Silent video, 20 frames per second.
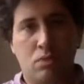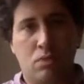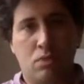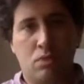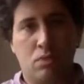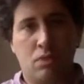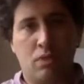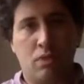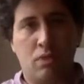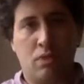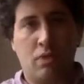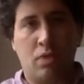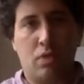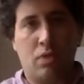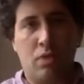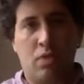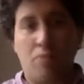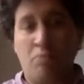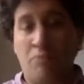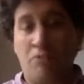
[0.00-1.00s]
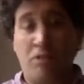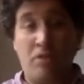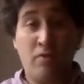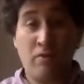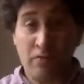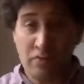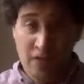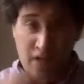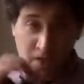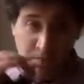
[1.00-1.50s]
okay? But the
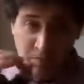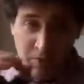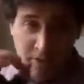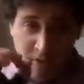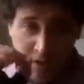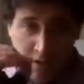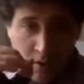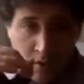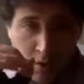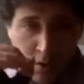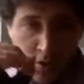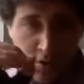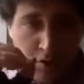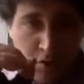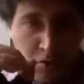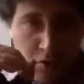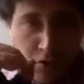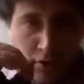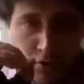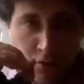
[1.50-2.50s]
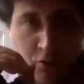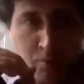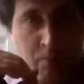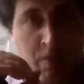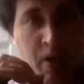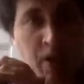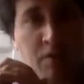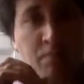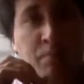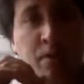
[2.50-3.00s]
second player can also choose to
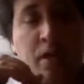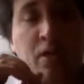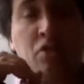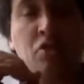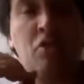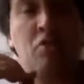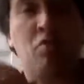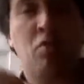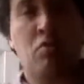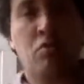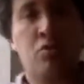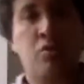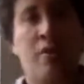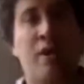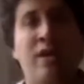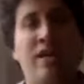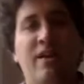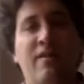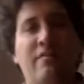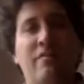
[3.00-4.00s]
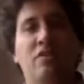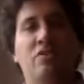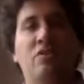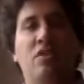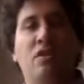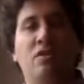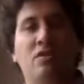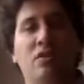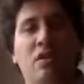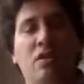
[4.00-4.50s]
pass back 0. So I have, let's
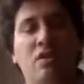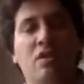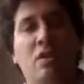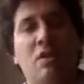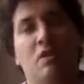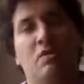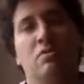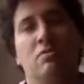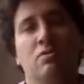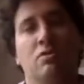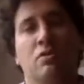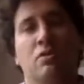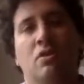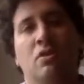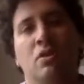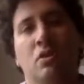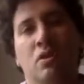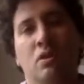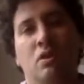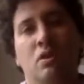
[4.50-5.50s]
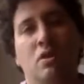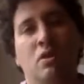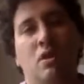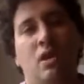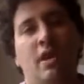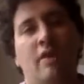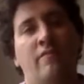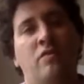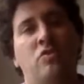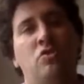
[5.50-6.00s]
say, $10.
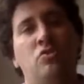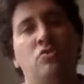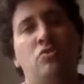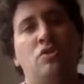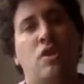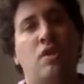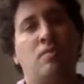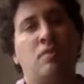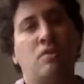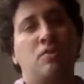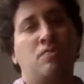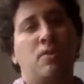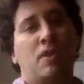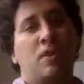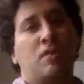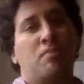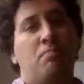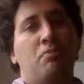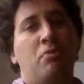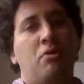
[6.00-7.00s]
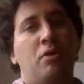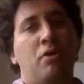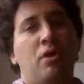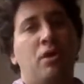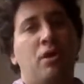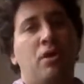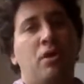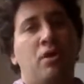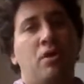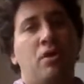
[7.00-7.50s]
I have to choose how much am I going to put
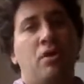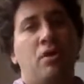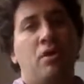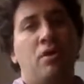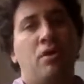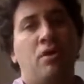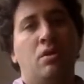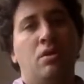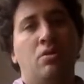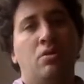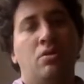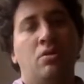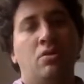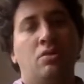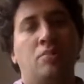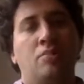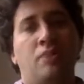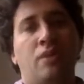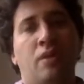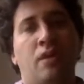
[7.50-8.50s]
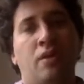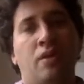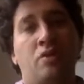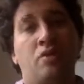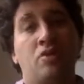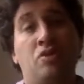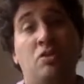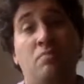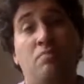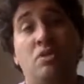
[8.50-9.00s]
in to this pot.
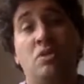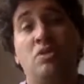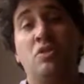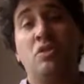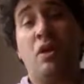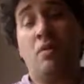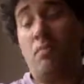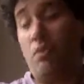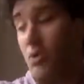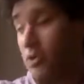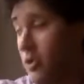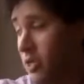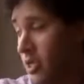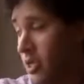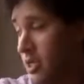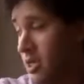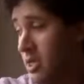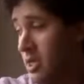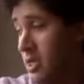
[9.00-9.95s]
It's going to be doubled,